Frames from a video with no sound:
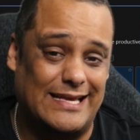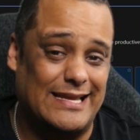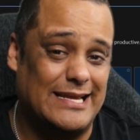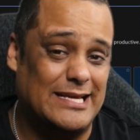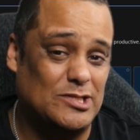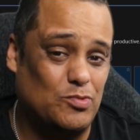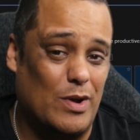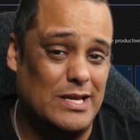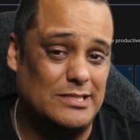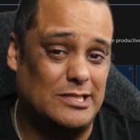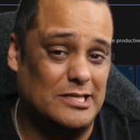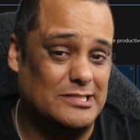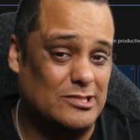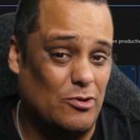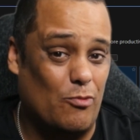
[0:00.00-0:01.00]
It is
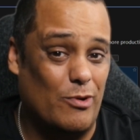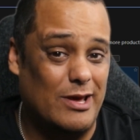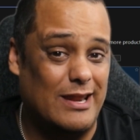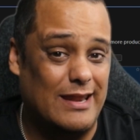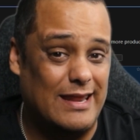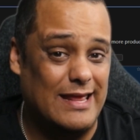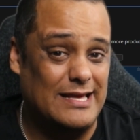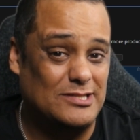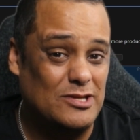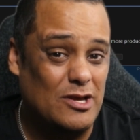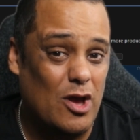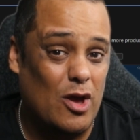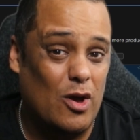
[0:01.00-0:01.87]
Wednesday. So what it is?